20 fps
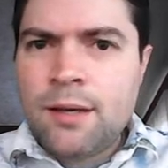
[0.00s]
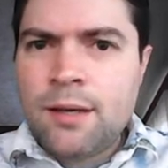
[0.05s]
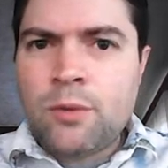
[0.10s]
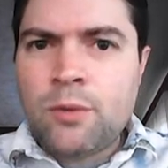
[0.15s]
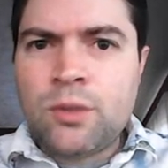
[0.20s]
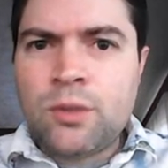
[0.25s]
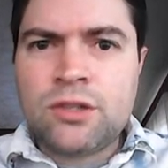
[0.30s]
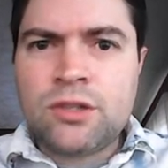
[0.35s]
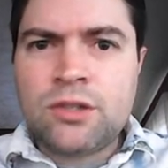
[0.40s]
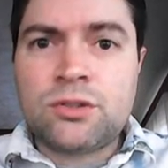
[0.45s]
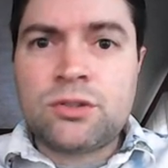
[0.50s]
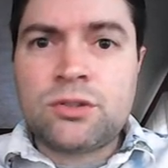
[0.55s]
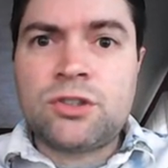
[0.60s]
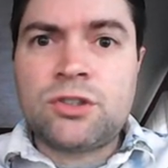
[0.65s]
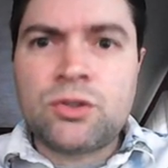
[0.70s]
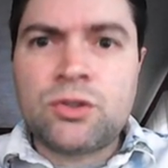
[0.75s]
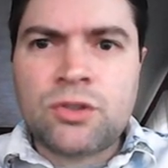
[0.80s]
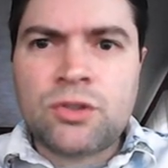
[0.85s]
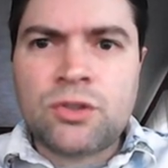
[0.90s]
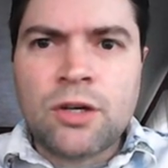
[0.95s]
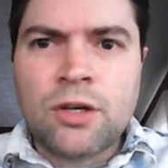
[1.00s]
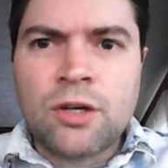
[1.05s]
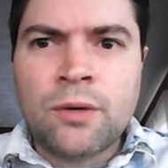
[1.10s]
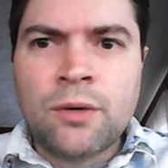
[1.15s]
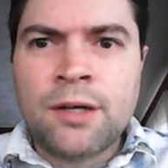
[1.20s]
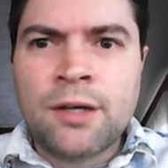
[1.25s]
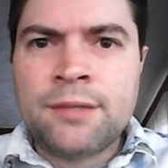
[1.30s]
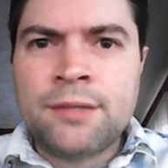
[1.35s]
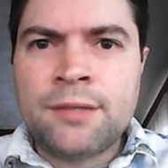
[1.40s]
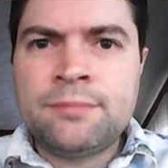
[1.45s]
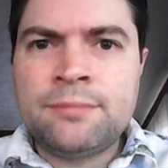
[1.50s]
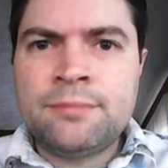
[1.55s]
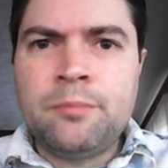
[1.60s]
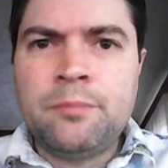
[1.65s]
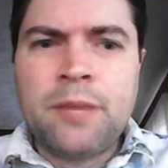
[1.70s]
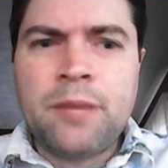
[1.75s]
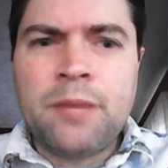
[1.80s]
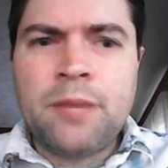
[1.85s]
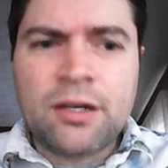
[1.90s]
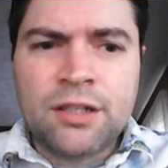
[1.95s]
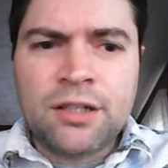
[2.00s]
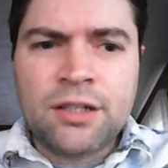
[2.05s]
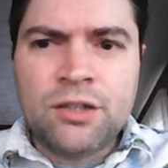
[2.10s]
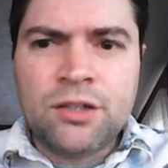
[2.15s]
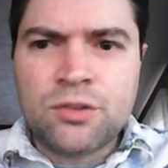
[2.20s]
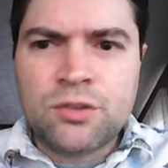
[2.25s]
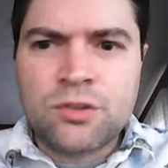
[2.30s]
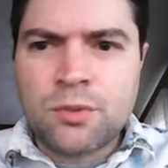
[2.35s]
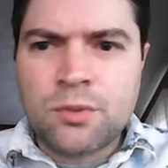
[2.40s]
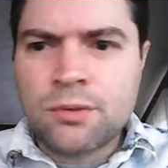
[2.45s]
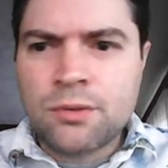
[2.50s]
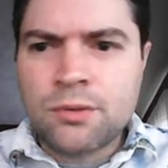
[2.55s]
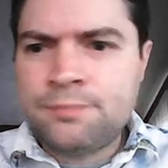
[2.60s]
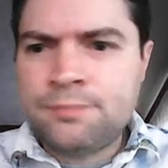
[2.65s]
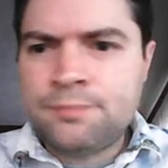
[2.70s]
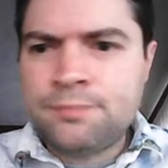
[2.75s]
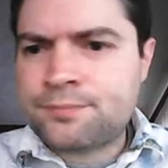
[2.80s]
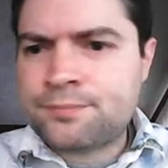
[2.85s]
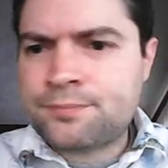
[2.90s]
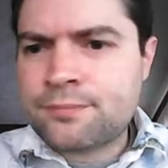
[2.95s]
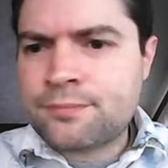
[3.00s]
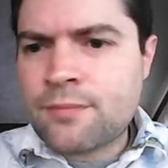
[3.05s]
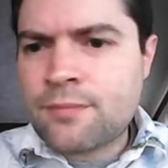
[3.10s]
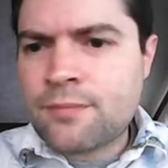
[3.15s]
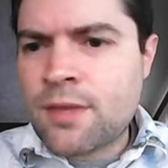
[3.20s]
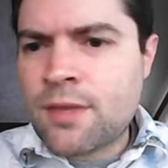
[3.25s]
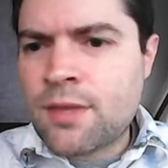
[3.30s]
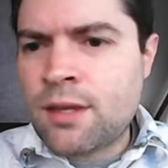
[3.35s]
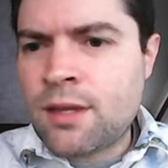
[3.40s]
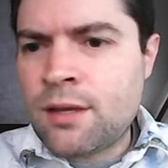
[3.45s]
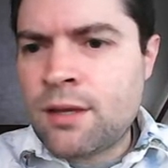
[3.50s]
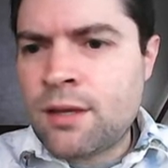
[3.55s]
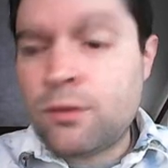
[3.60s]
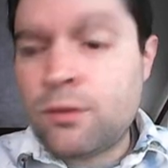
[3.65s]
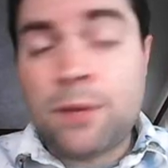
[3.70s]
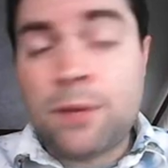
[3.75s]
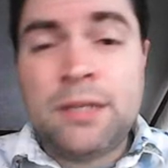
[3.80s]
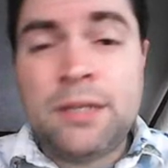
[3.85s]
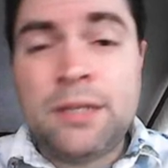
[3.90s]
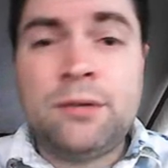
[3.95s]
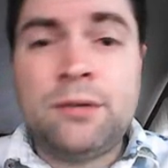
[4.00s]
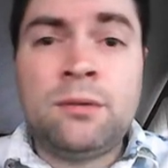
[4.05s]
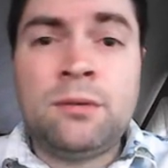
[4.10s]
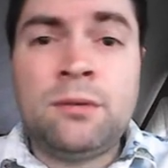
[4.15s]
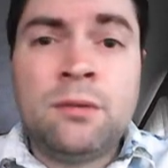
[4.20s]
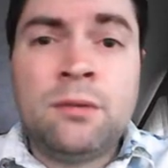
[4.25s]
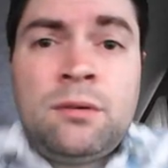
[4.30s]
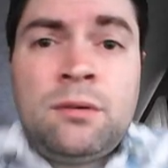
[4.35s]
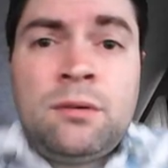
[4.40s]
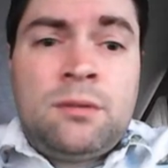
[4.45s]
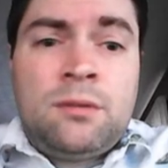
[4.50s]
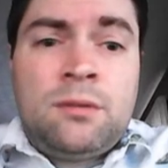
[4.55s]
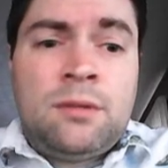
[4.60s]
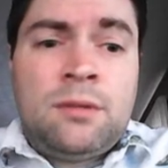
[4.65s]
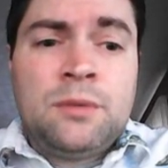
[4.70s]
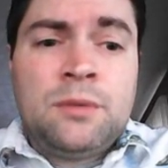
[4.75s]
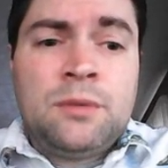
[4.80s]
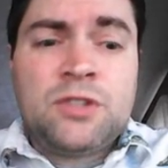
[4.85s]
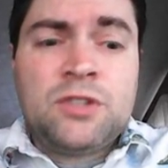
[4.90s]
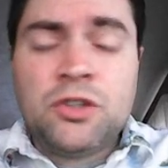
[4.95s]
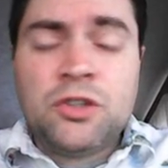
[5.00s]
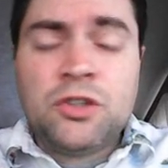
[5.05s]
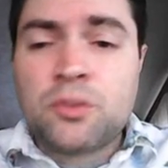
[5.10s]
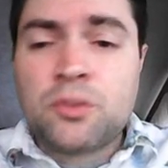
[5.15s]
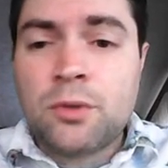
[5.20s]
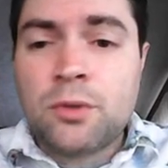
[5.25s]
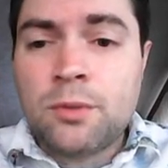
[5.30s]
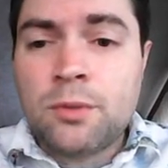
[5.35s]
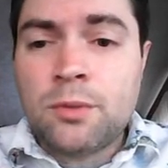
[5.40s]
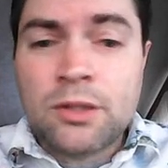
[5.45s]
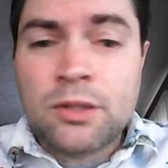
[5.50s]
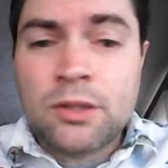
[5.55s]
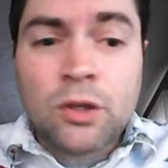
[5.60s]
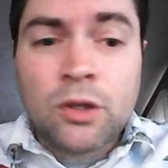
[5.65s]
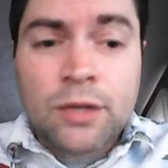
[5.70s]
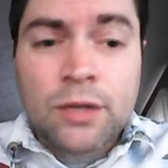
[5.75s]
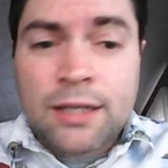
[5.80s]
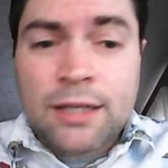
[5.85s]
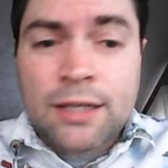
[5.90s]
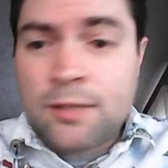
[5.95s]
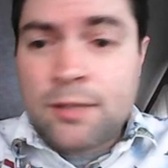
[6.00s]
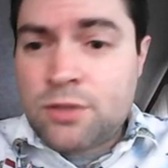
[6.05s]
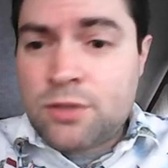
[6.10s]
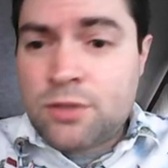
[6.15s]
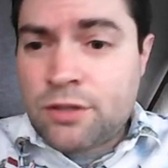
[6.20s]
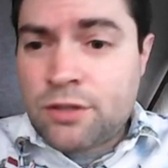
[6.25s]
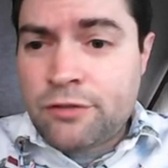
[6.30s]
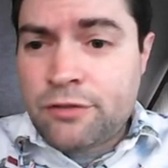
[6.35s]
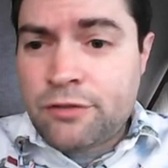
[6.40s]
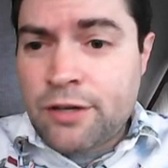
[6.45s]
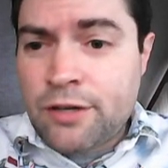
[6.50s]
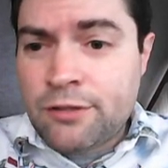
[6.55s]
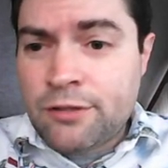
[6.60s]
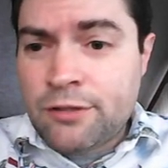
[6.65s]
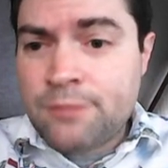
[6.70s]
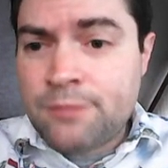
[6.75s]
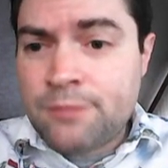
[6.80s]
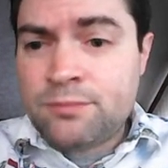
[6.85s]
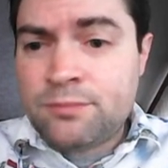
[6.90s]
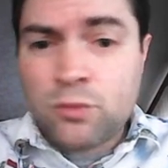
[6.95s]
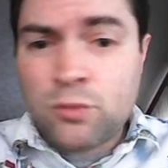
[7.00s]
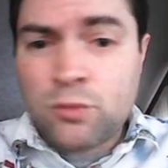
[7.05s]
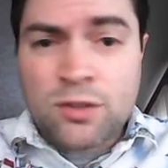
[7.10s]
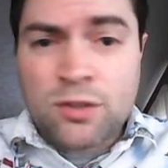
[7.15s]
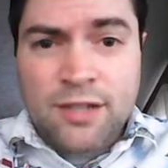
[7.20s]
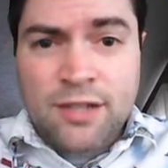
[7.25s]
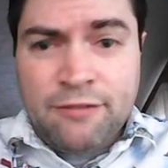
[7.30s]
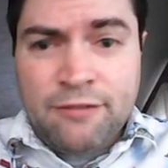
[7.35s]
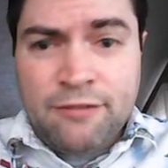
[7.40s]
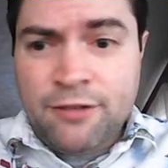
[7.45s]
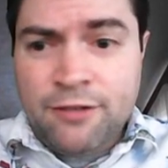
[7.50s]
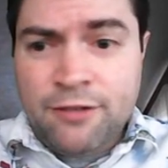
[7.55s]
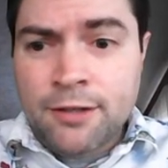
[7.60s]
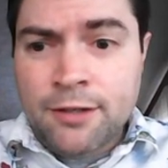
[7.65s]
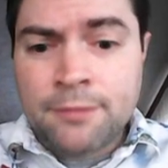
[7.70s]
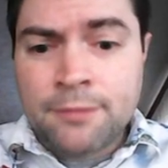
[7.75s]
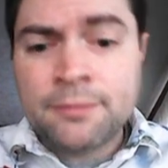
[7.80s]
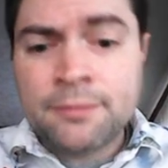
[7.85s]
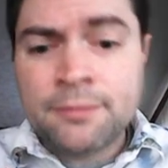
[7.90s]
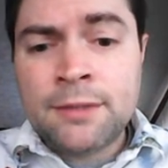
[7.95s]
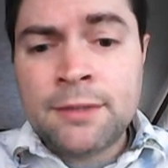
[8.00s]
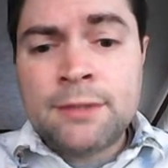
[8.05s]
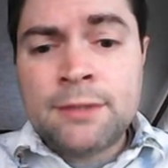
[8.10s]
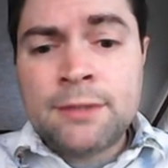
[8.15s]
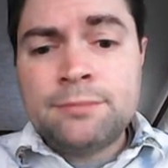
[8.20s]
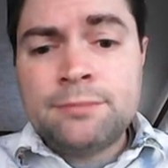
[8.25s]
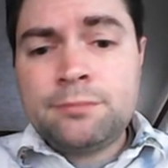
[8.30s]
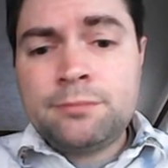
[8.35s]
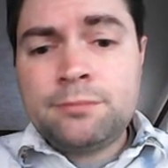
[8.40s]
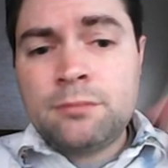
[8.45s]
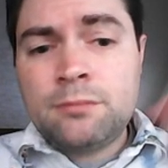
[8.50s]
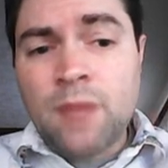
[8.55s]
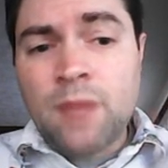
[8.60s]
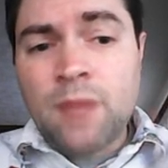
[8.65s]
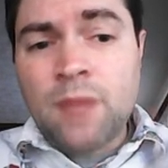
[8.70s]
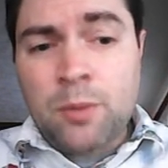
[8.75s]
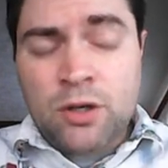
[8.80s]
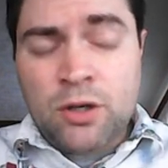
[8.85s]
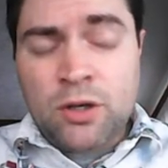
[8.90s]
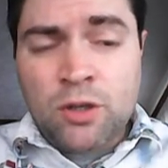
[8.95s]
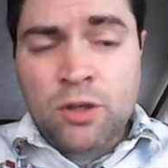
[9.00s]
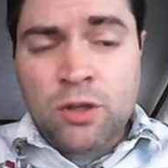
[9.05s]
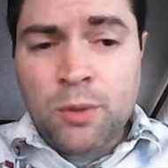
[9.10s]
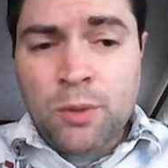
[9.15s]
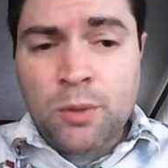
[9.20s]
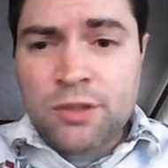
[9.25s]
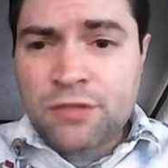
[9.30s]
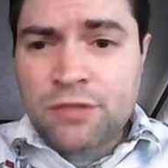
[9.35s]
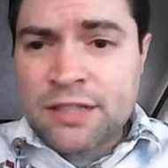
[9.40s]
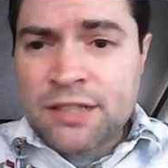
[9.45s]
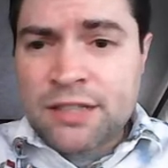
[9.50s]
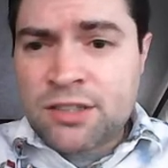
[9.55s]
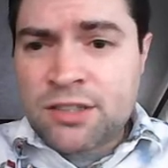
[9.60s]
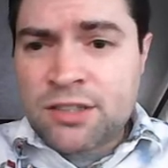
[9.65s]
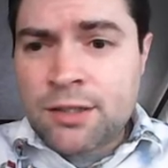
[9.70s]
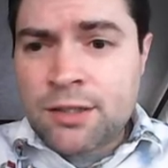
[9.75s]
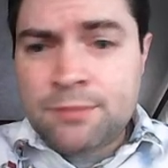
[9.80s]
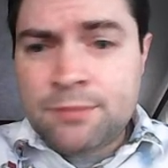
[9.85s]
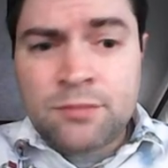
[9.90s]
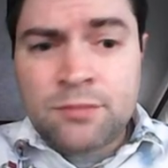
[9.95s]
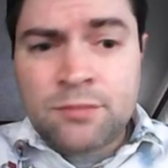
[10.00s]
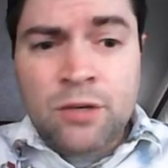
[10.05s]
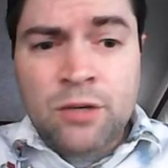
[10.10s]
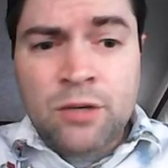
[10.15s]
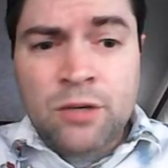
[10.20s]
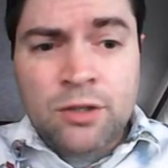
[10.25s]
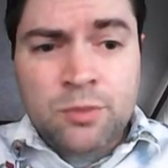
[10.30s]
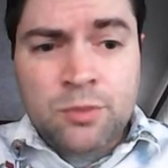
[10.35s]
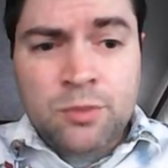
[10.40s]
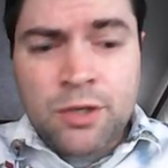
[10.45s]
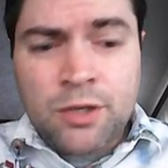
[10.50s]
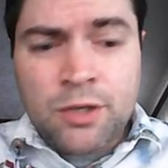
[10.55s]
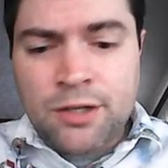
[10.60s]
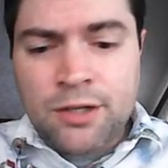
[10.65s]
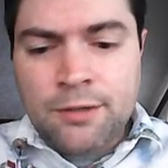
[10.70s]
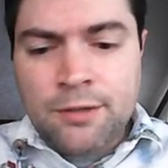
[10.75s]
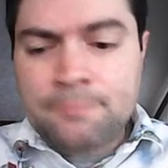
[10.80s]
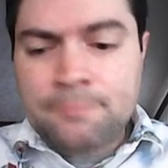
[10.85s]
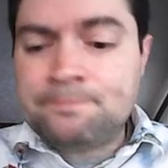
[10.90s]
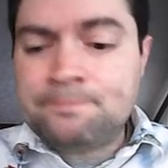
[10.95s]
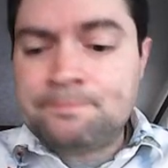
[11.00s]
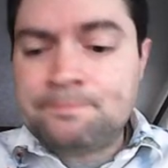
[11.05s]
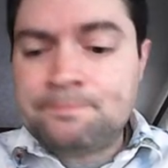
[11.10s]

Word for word: but Windows is so slow on it, barely usable. Well, I mean, it was usable, but loading times took forever. It wasn't that fun. I put Chrome OS Flex on it. It runs pretty good.